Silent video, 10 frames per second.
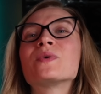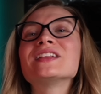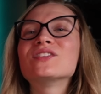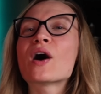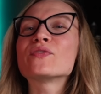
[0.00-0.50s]
We
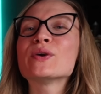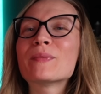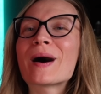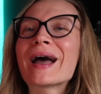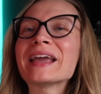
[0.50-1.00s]
love you,
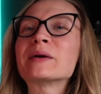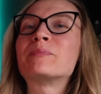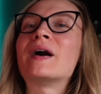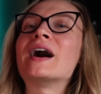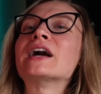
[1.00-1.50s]

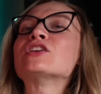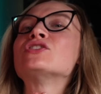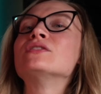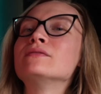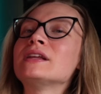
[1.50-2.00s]
Mike, but
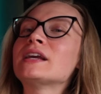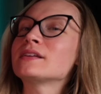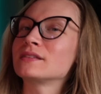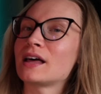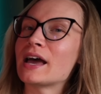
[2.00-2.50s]
you
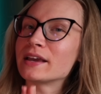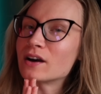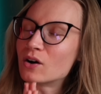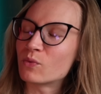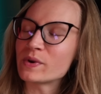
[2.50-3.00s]
need like
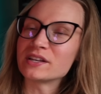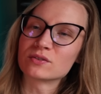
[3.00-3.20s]
a week's